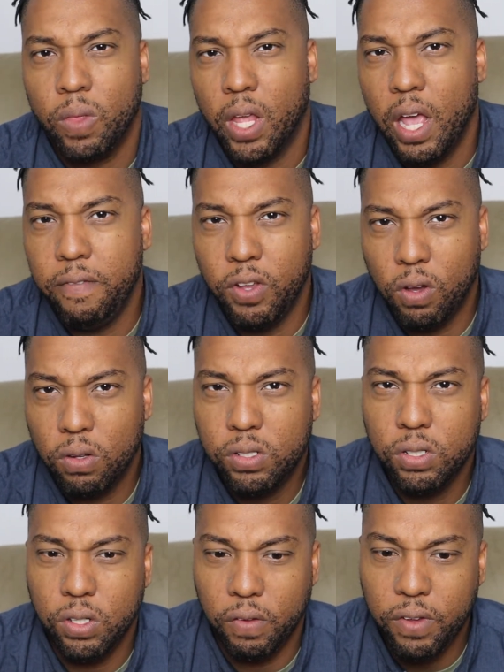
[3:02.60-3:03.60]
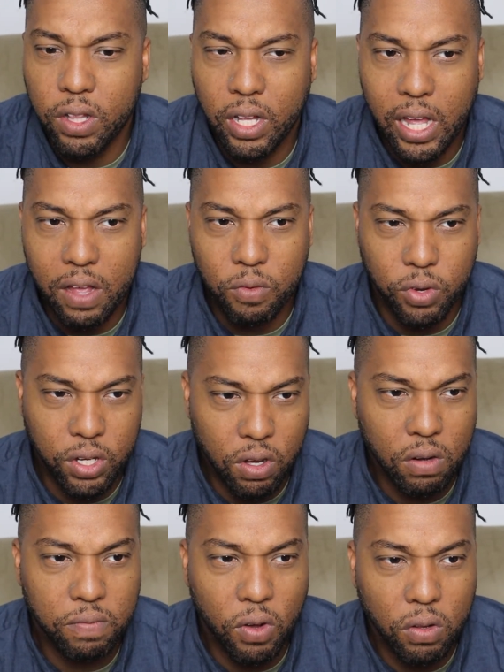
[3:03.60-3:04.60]
If you look at when you go
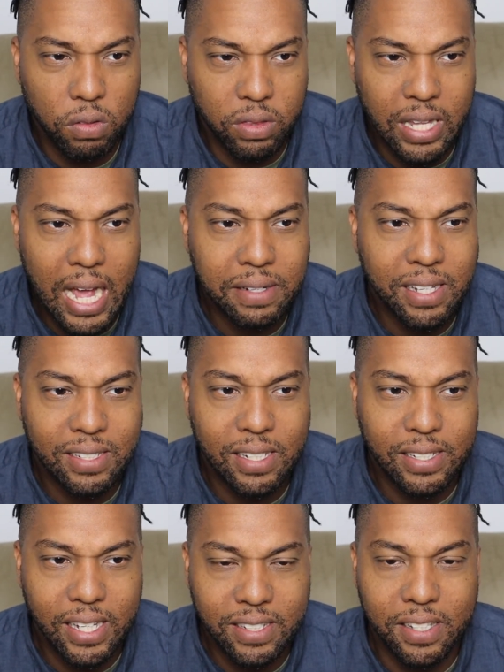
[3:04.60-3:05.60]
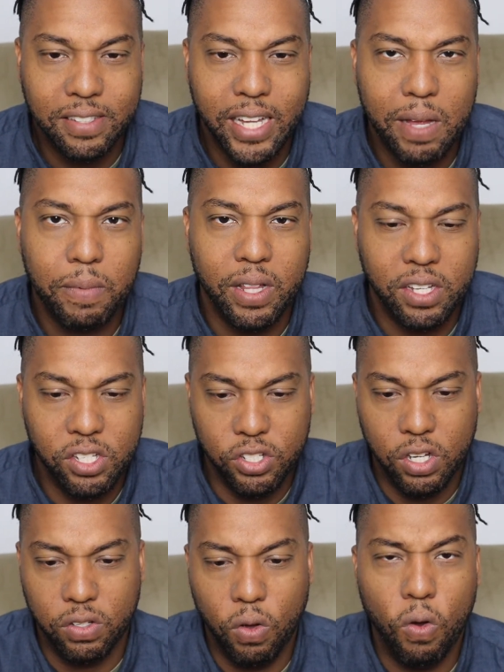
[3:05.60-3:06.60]
to vote, 9 times out of 10 it's the same election
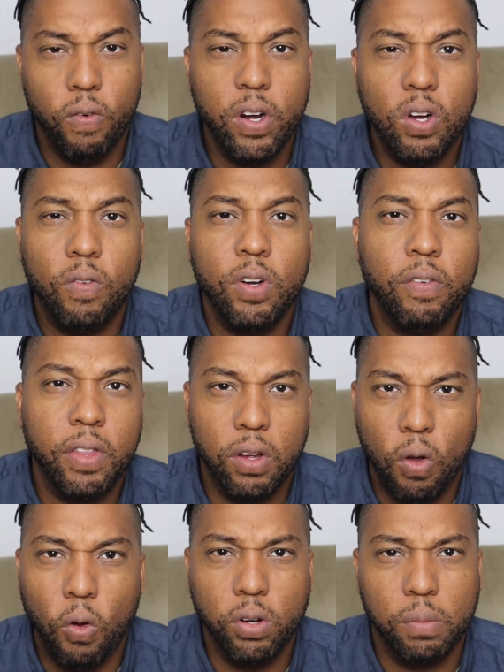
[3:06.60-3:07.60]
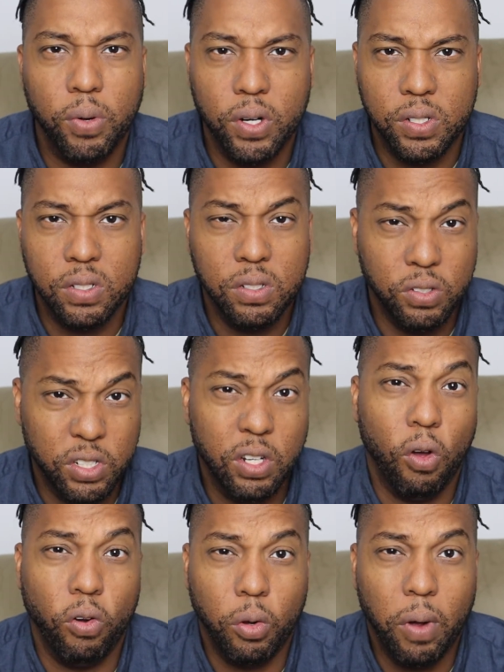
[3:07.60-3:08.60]
judge over and over and over. They're an older person, usually
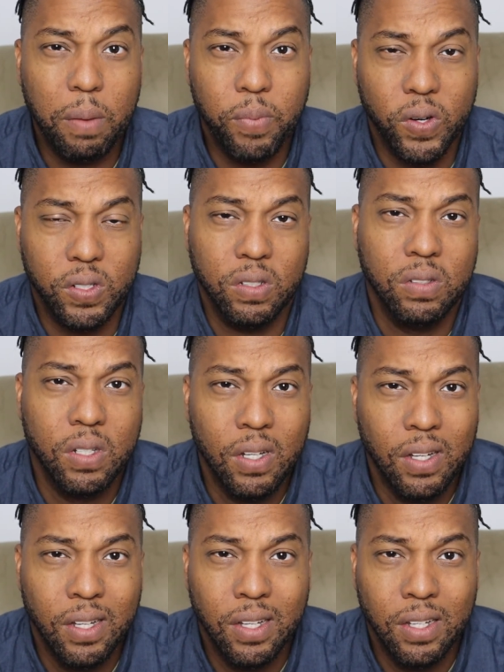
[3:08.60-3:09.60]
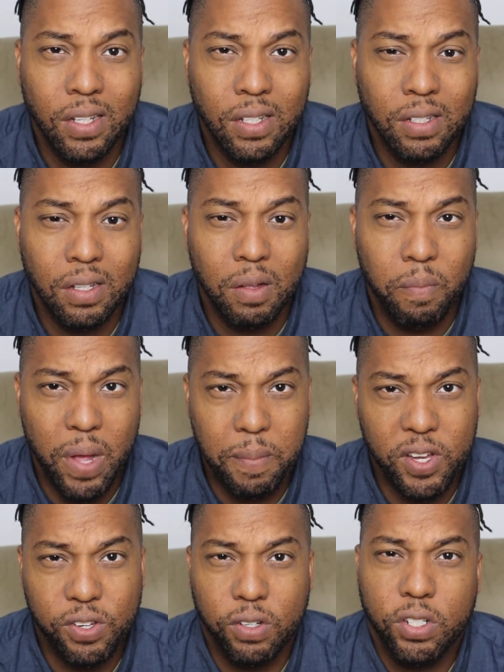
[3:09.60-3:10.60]
the older white person.
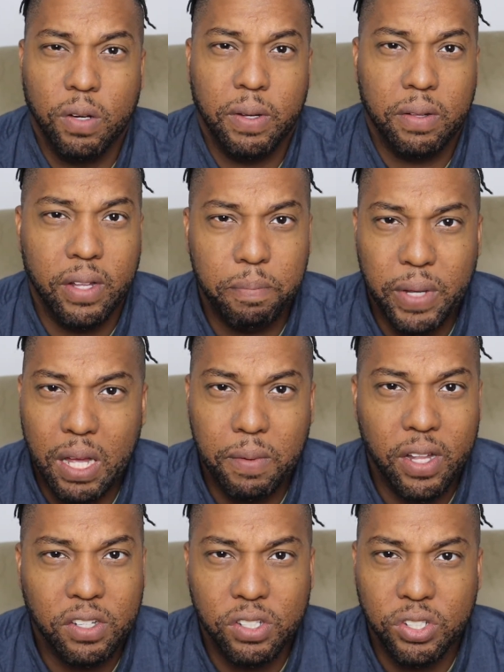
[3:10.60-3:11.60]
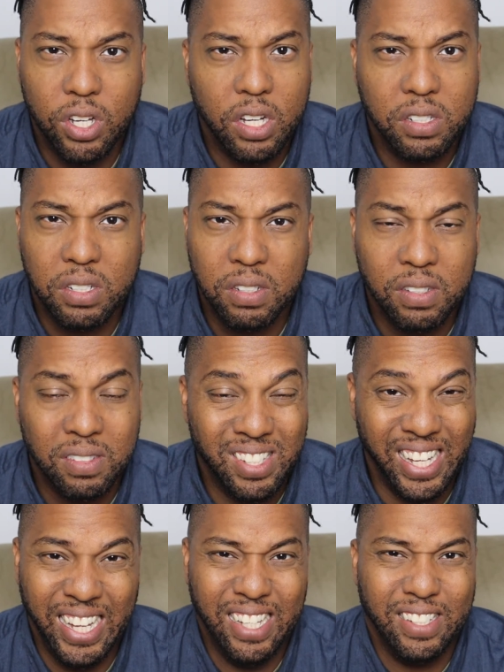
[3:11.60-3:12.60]
Maybe it's your turn to become an election judge. It's
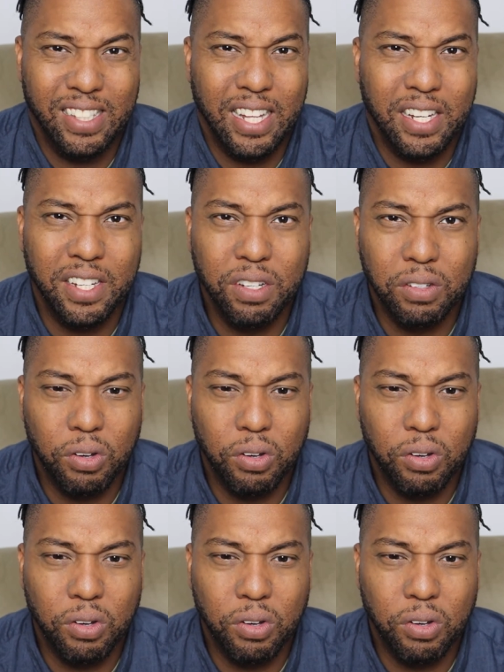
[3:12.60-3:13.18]
an easy thing to do.